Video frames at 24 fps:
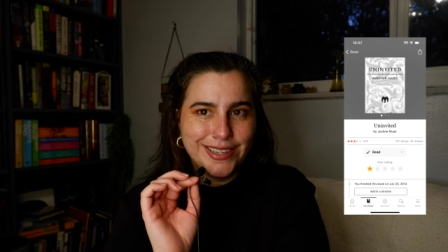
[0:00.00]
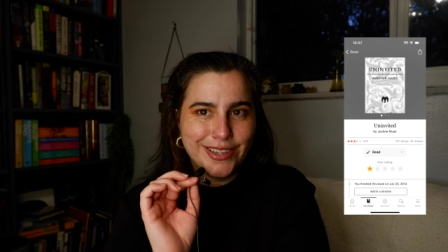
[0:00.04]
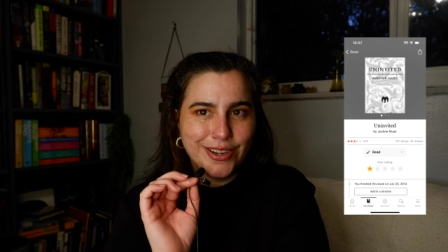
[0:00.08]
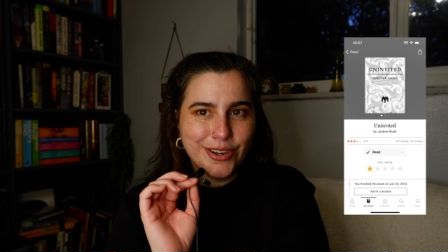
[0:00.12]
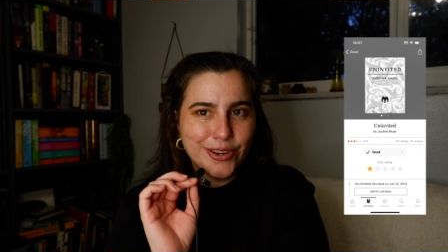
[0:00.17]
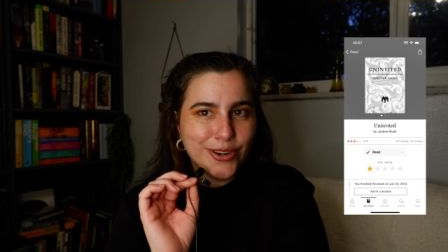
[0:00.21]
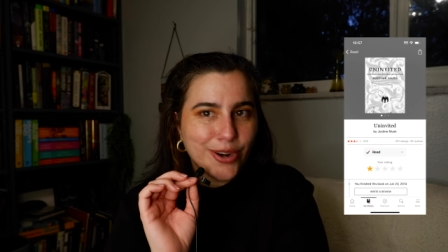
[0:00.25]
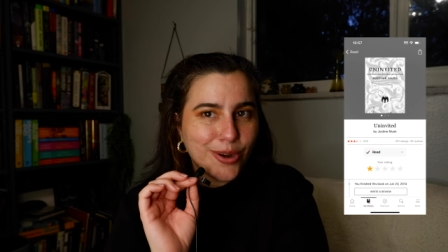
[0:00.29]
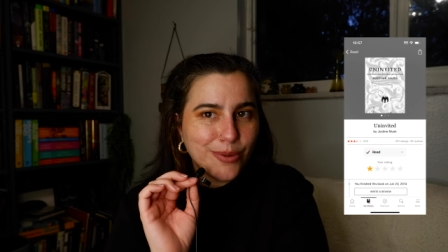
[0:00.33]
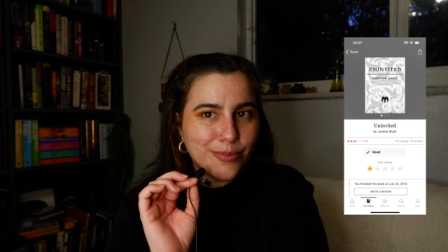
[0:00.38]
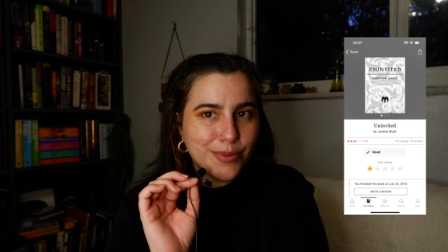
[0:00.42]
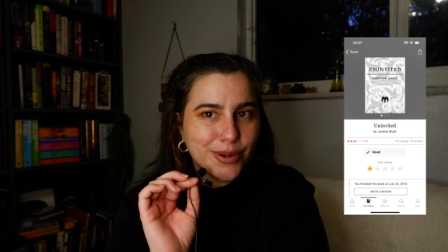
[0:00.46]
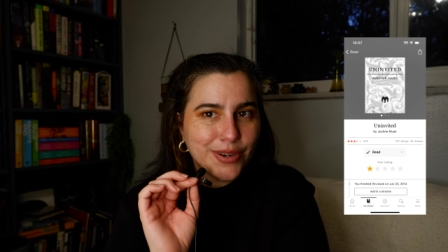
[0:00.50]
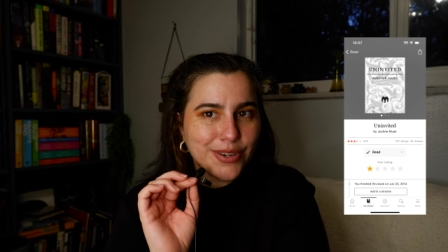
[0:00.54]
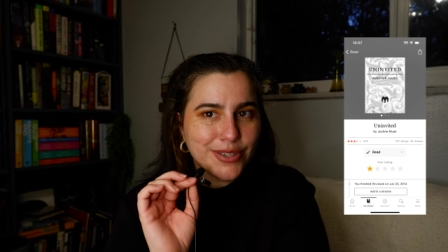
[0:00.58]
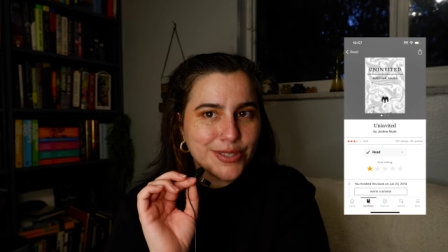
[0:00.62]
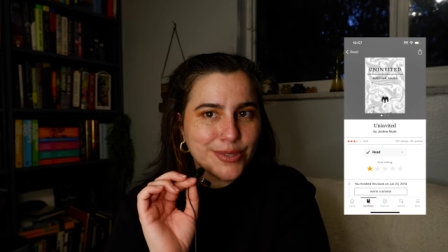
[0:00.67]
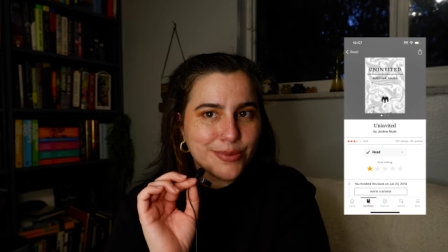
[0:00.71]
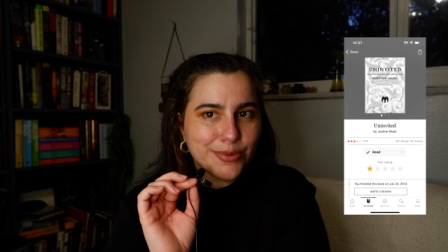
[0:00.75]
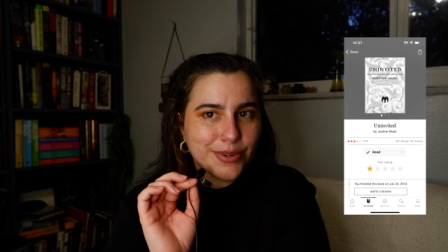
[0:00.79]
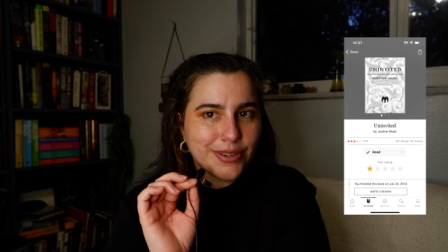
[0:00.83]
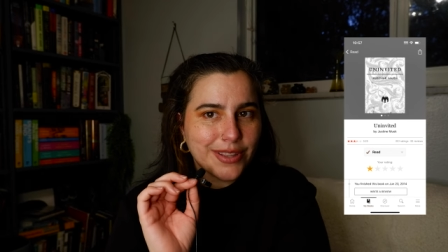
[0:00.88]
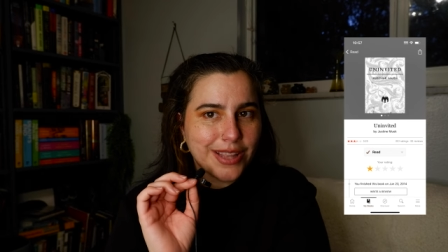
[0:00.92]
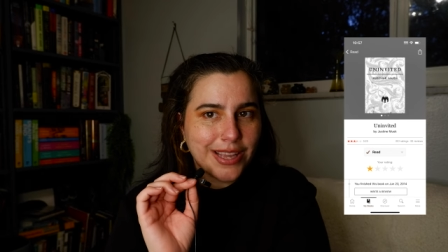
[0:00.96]
young adult
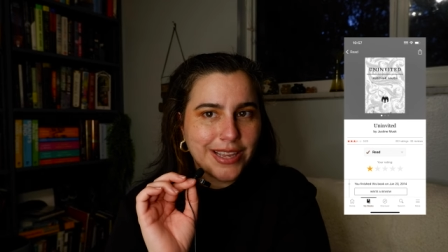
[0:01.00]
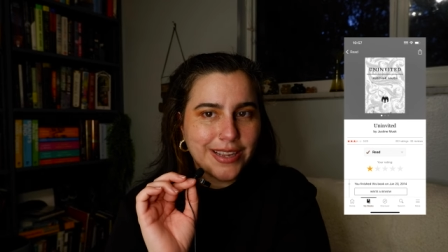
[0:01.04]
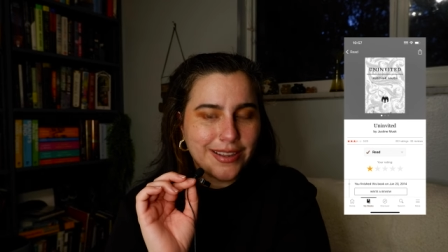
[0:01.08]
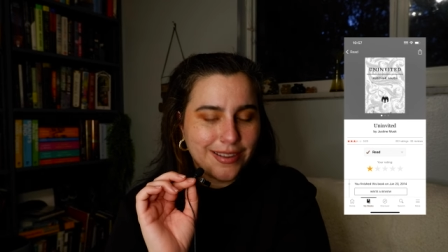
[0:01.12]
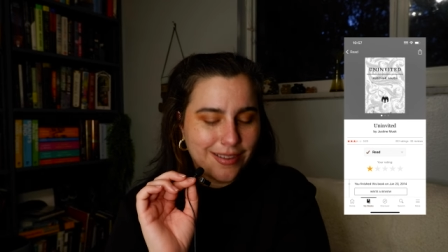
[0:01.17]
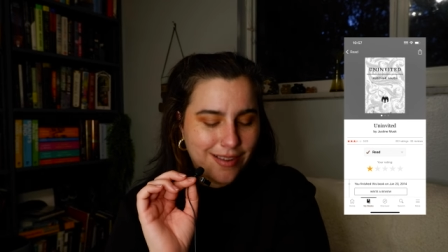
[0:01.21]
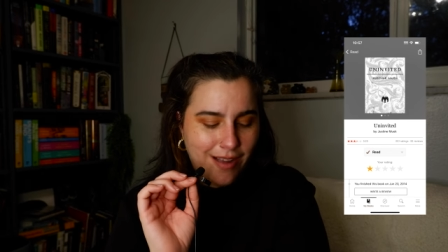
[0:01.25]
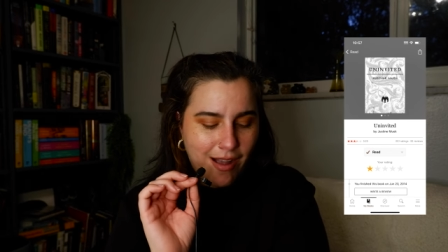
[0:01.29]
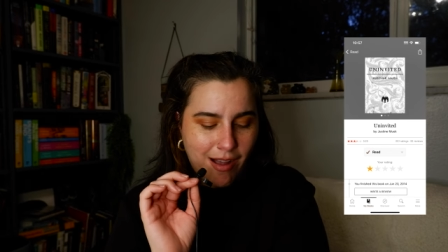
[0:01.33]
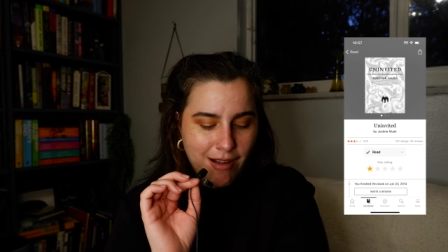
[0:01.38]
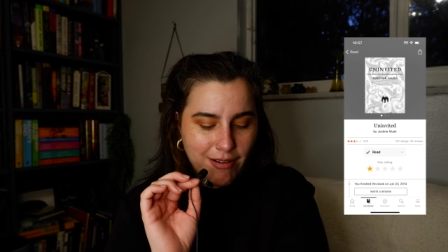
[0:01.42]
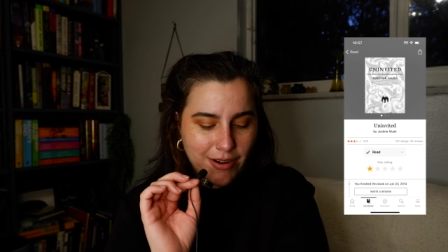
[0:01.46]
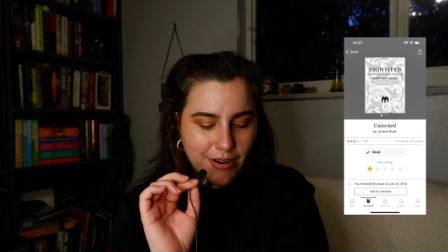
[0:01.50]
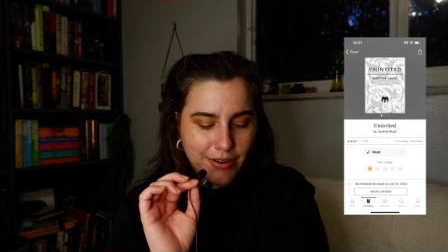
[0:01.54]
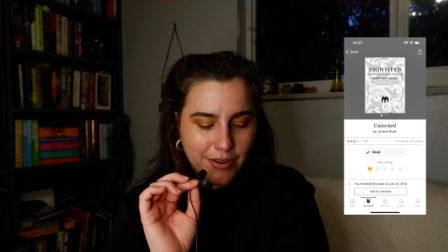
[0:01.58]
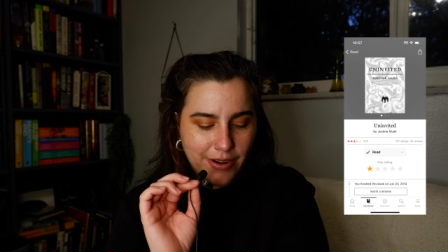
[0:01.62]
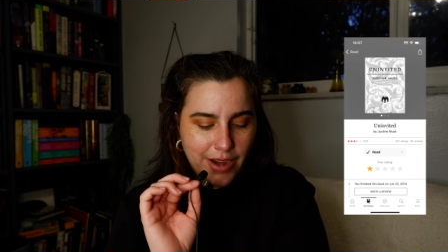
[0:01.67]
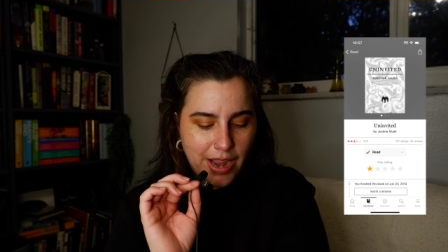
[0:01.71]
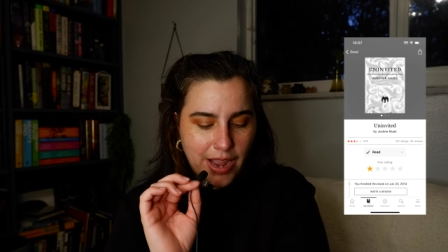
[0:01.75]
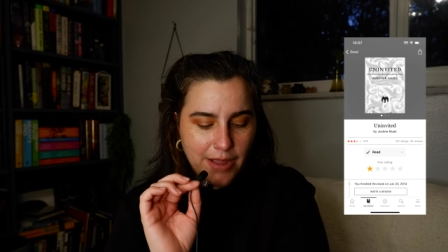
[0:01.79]
books were like Hunger